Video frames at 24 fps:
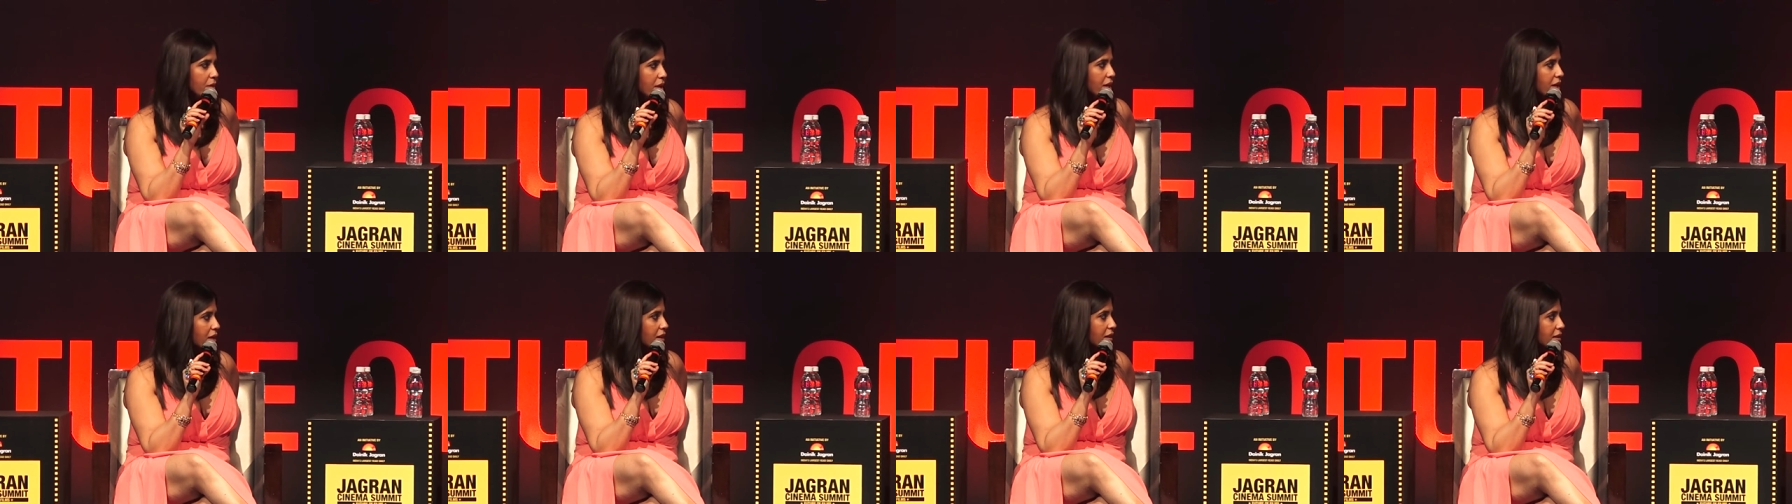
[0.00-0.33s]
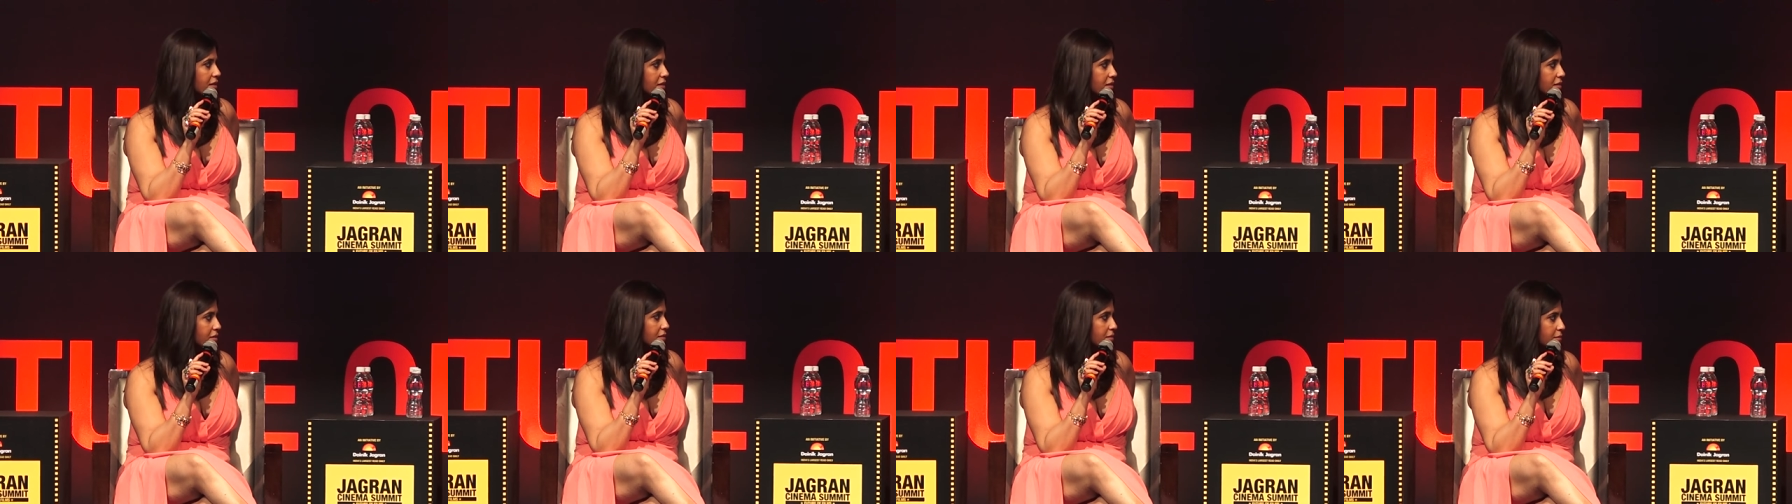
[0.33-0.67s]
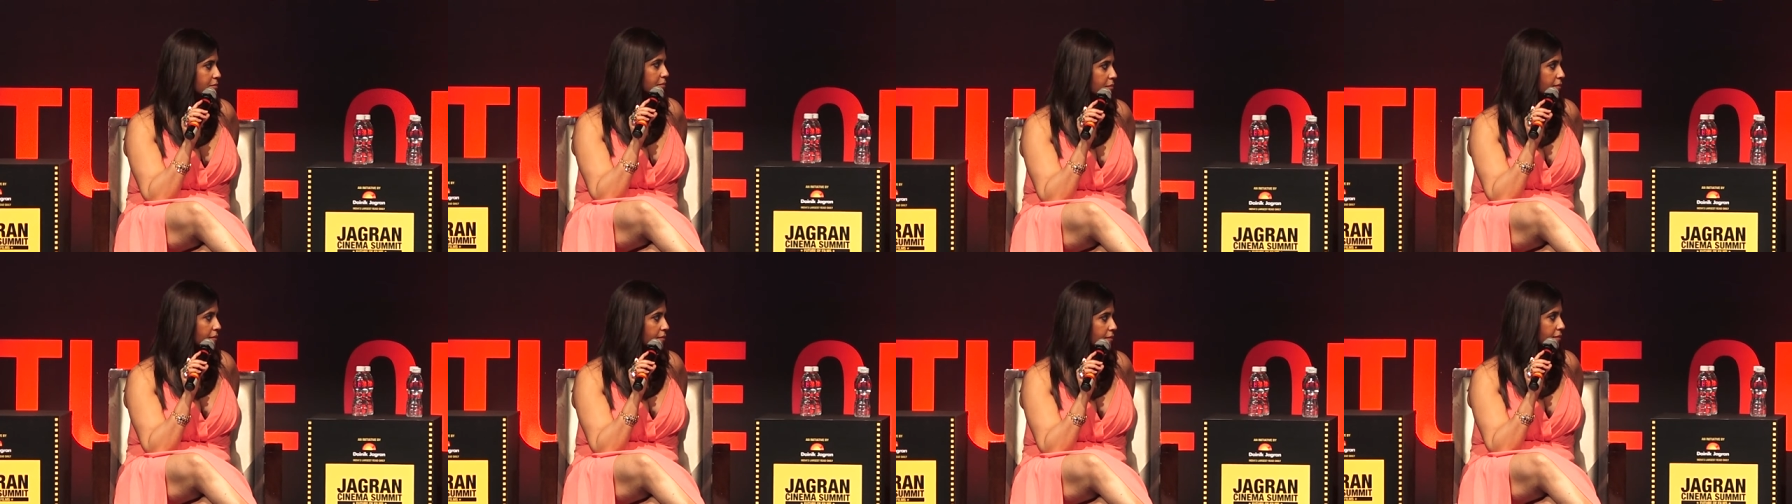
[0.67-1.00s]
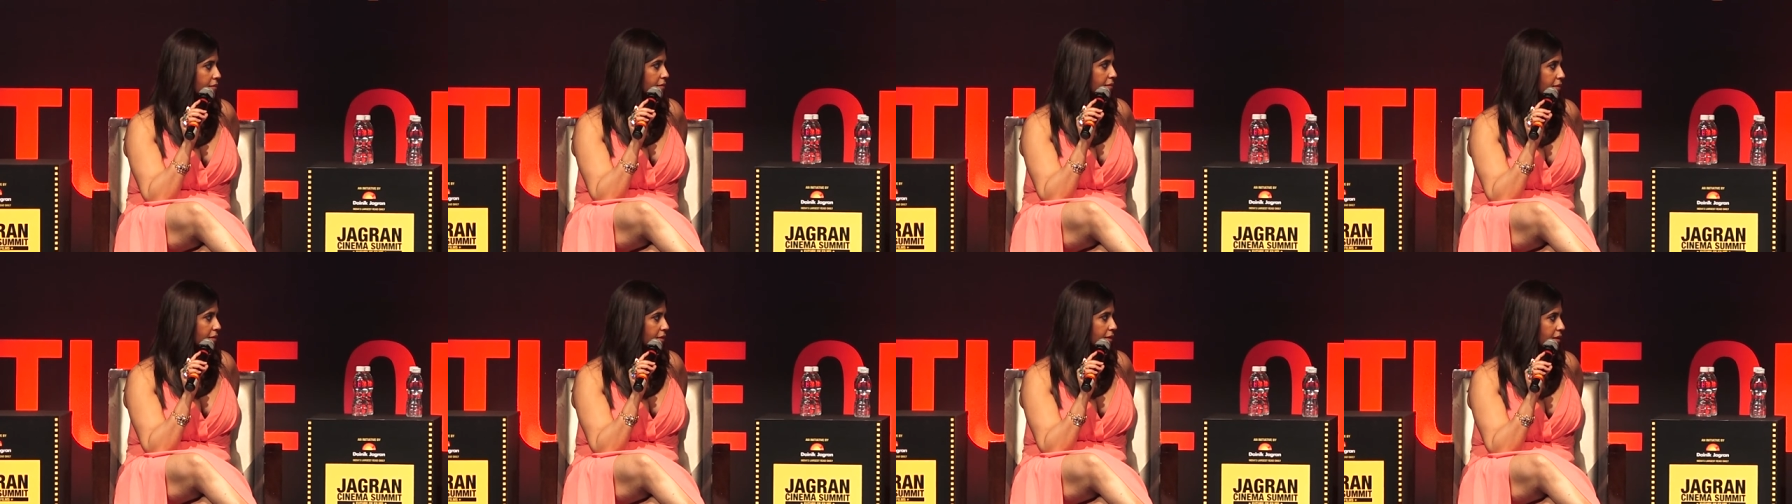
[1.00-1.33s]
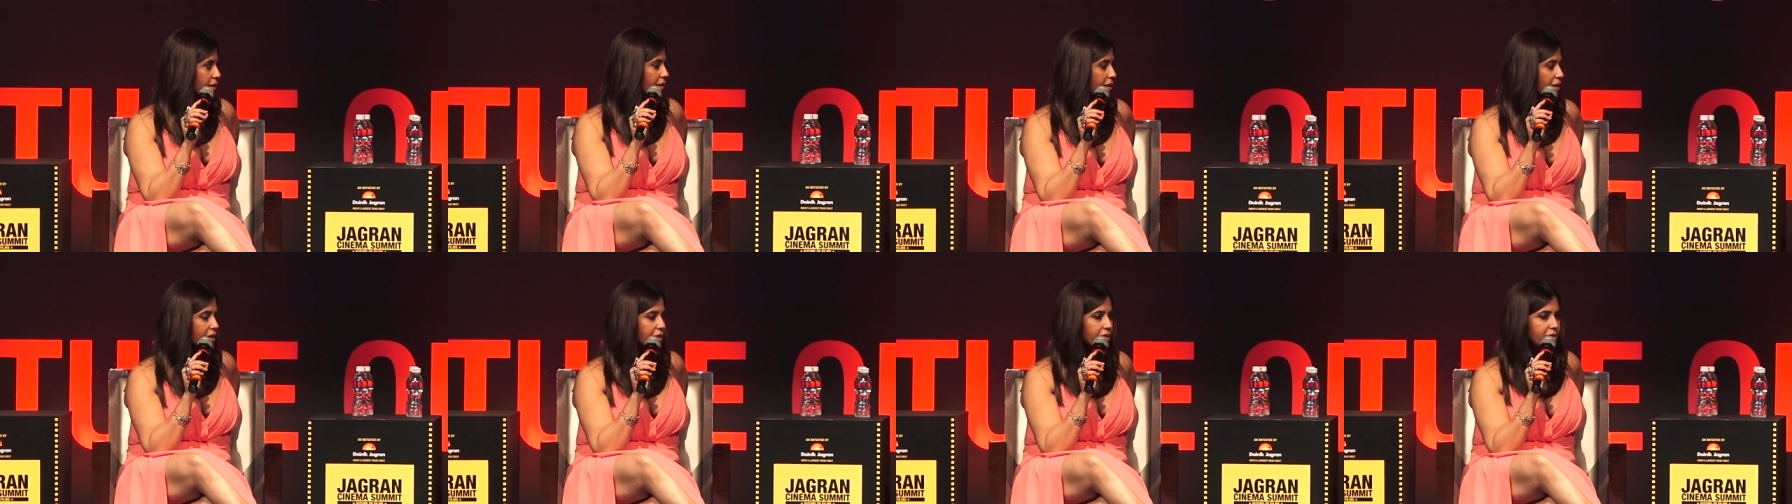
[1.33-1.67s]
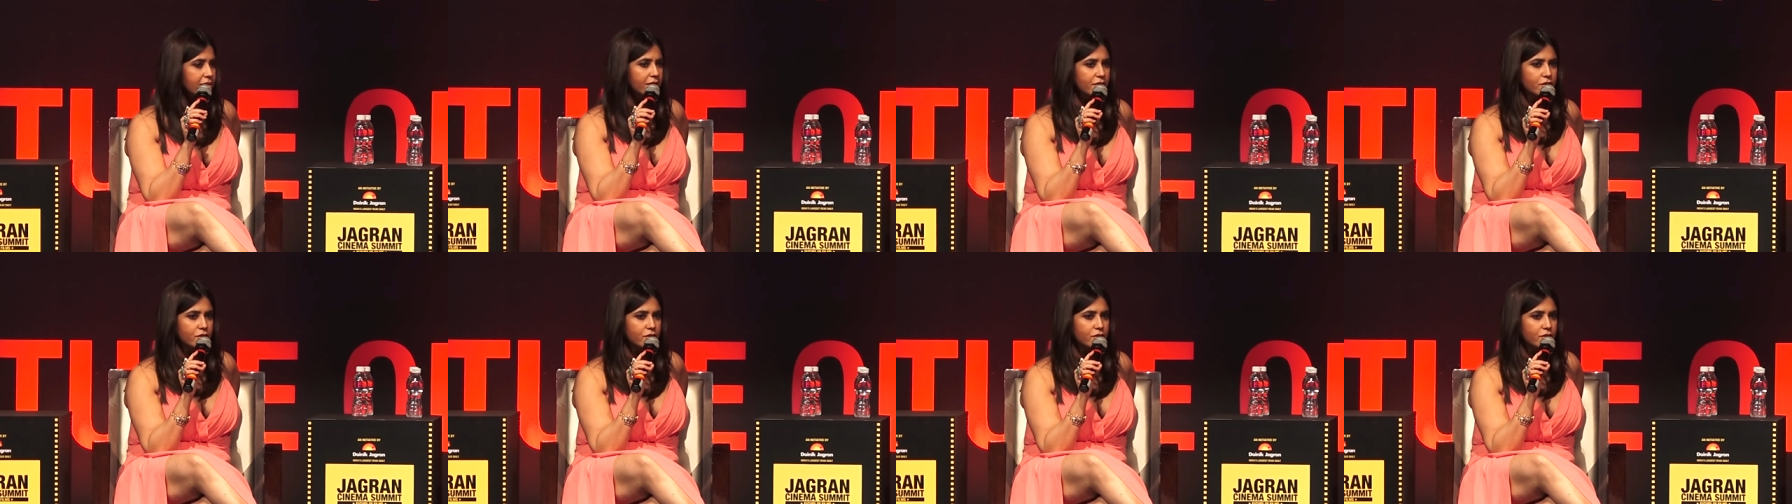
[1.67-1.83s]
me in this right.